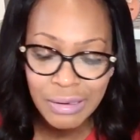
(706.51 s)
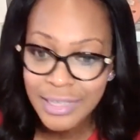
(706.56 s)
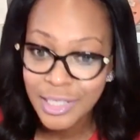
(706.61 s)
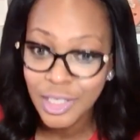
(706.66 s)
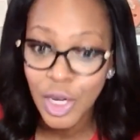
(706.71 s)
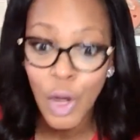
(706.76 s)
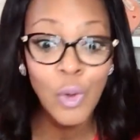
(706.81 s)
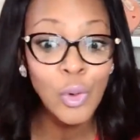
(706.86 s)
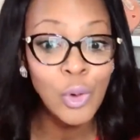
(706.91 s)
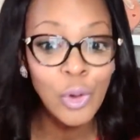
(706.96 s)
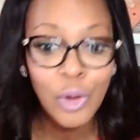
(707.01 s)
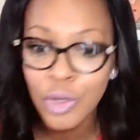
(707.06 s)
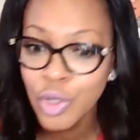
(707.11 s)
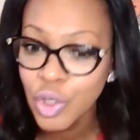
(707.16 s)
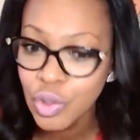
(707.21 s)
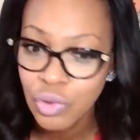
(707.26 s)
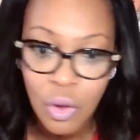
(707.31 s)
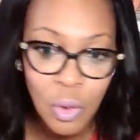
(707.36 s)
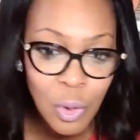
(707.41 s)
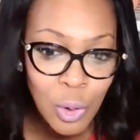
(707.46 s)
Is it odor
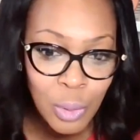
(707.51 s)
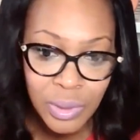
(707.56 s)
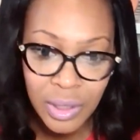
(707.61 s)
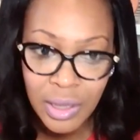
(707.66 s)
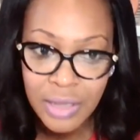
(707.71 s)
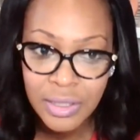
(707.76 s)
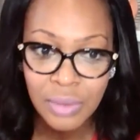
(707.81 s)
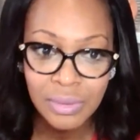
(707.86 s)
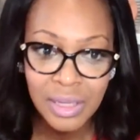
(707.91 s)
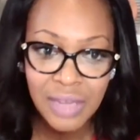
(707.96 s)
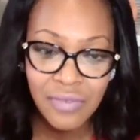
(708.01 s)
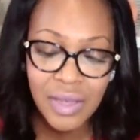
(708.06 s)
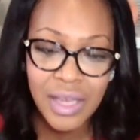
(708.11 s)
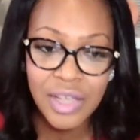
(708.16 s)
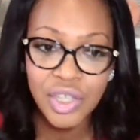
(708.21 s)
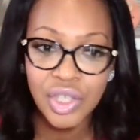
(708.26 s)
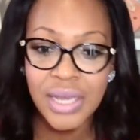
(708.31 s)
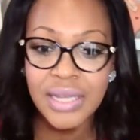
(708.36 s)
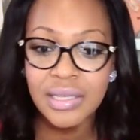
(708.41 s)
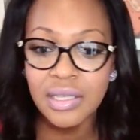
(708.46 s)
control because they're living
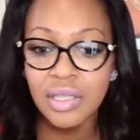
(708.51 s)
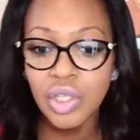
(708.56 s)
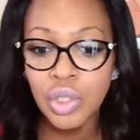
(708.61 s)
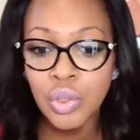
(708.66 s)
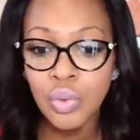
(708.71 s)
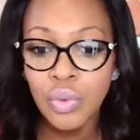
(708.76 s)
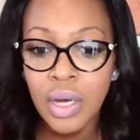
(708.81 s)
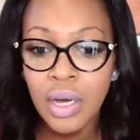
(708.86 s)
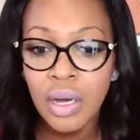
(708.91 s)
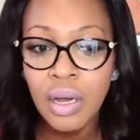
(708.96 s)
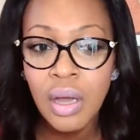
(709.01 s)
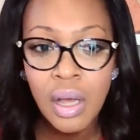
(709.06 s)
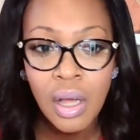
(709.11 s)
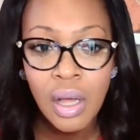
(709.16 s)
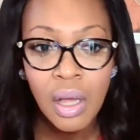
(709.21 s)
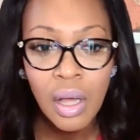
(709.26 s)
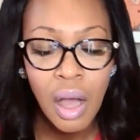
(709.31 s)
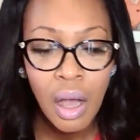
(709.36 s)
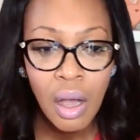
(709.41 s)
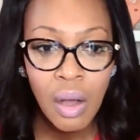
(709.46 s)
adjacent to a
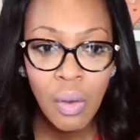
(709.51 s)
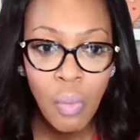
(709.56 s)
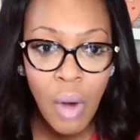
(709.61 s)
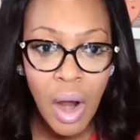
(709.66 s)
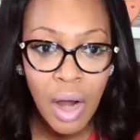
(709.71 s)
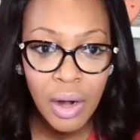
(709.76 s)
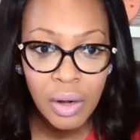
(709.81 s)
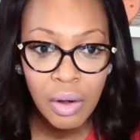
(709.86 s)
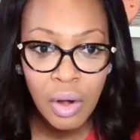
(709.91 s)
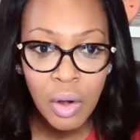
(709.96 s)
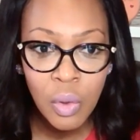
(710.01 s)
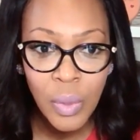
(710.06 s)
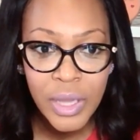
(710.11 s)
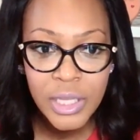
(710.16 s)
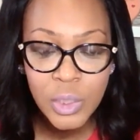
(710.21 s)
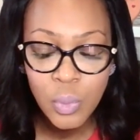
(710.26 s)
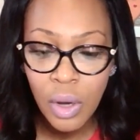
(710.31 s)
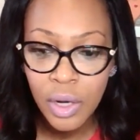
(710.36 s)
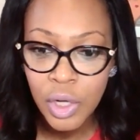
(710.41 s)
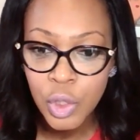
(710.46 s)
water or
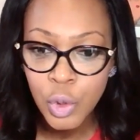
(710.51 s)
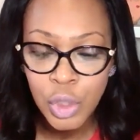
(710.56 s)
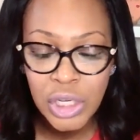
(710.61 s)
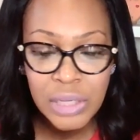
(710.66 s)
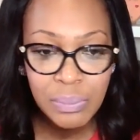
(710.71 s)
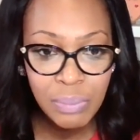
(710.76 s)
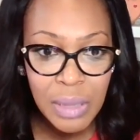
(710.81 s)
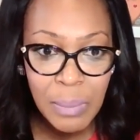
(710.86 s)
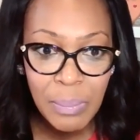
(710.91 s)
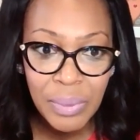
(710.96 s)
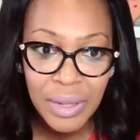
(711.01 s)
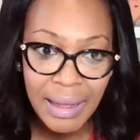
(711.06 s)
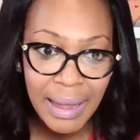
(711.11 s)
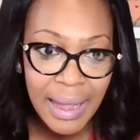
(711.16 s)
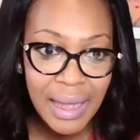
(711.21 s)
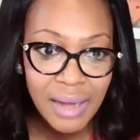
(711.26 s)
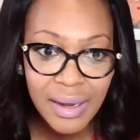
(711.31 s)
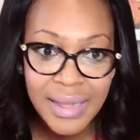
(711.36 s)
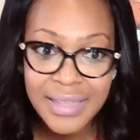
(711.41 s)
wastewater treatment plant?